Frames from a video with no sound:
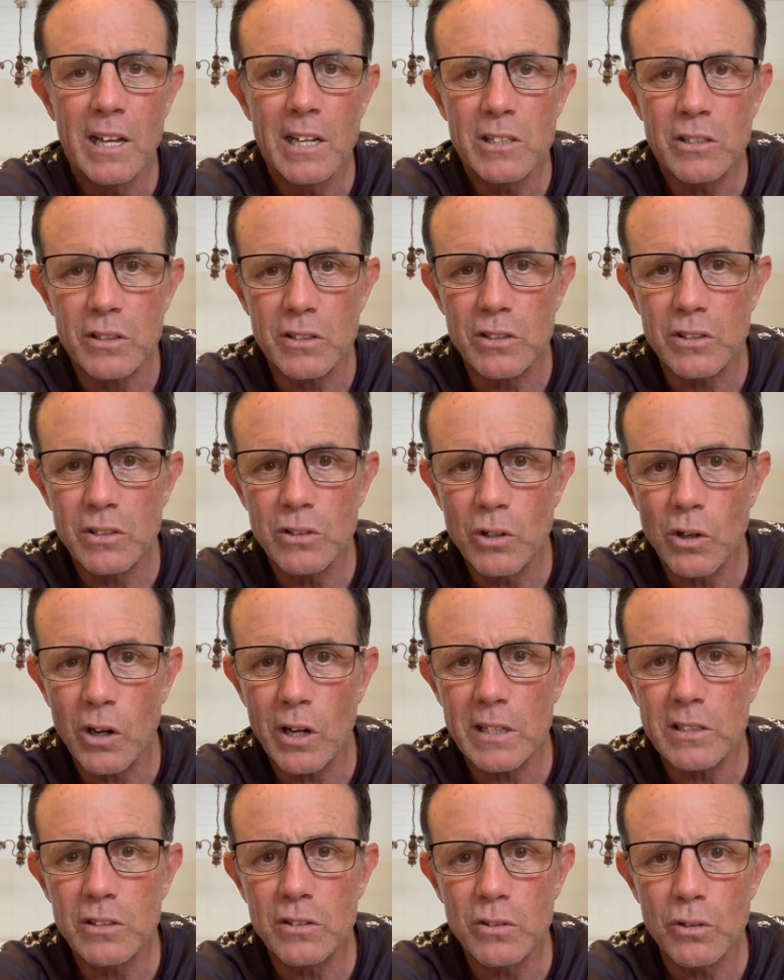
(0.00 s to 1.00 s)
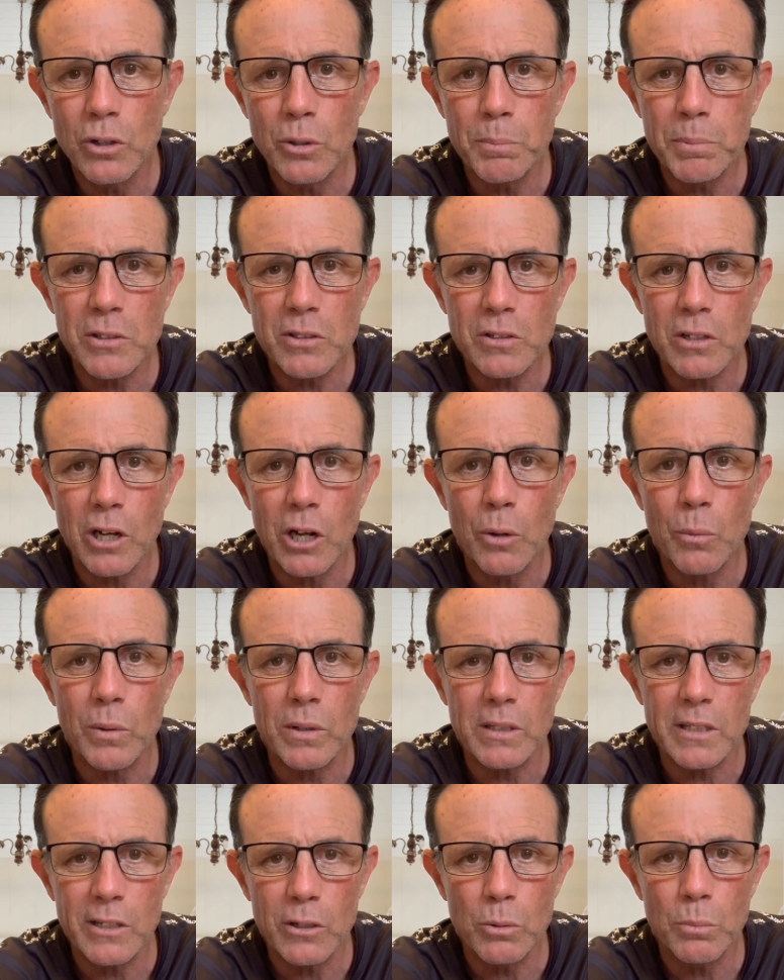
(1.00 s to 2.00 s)
Just nice, super slow with
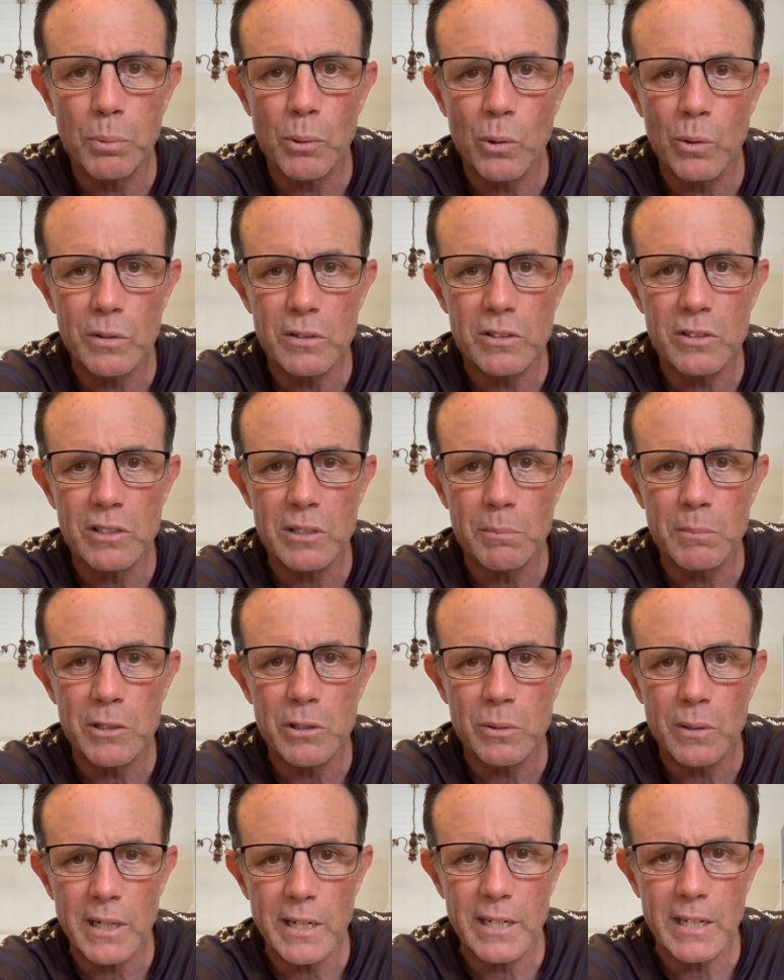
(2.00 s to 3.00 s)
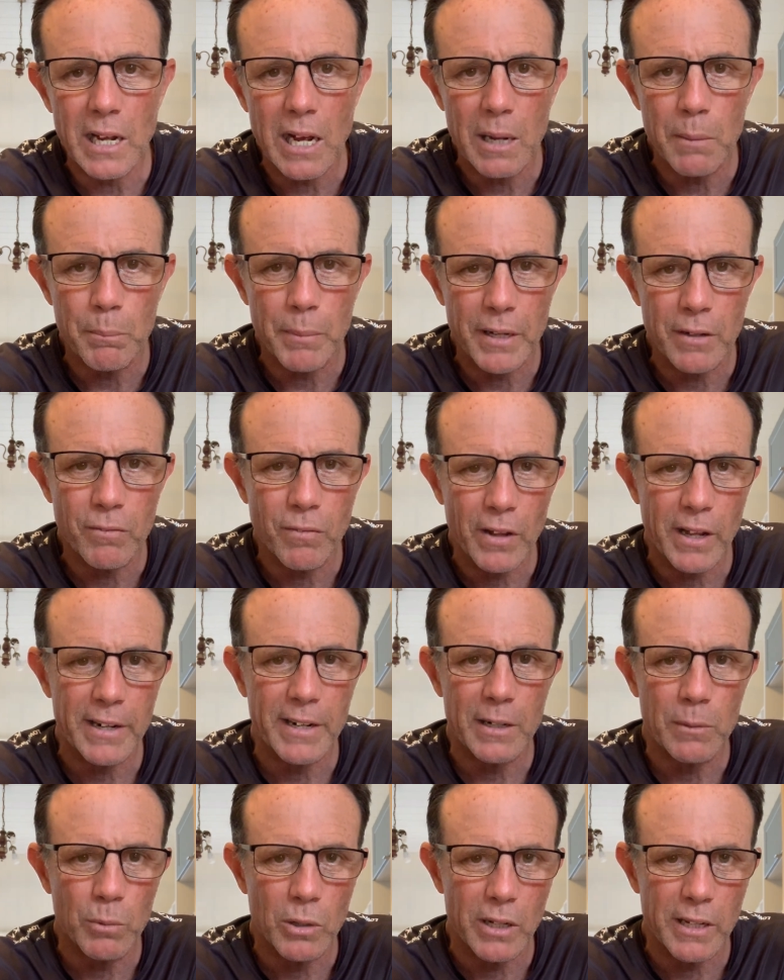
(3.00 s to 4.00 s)
little pauses in between, and big
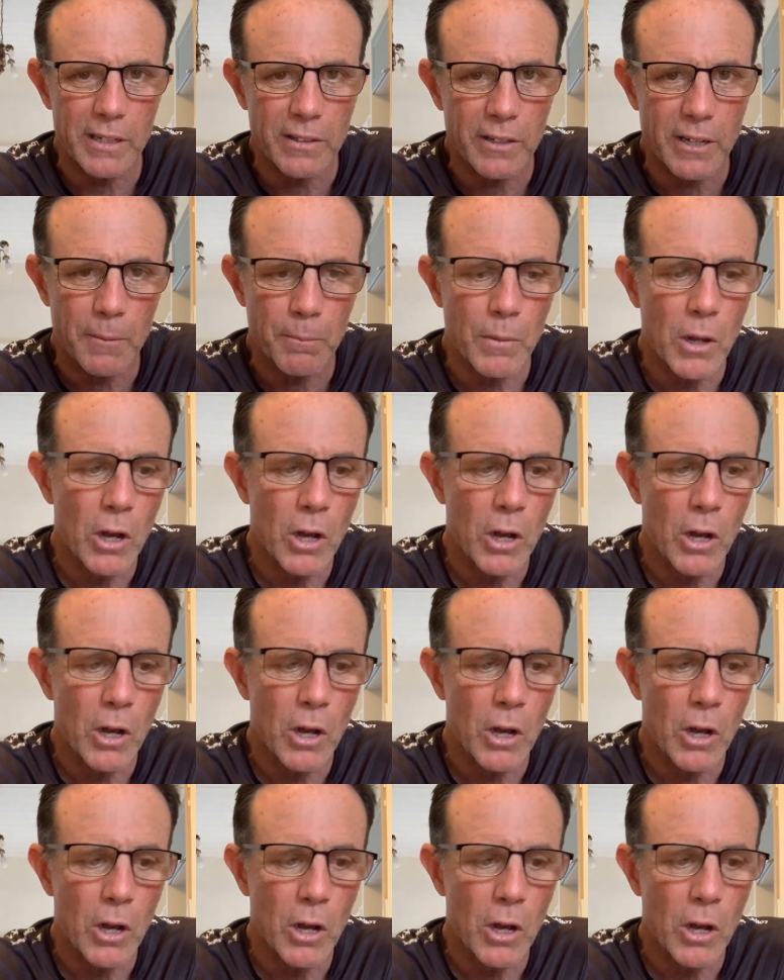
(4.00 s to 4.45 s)
flathead will eat them.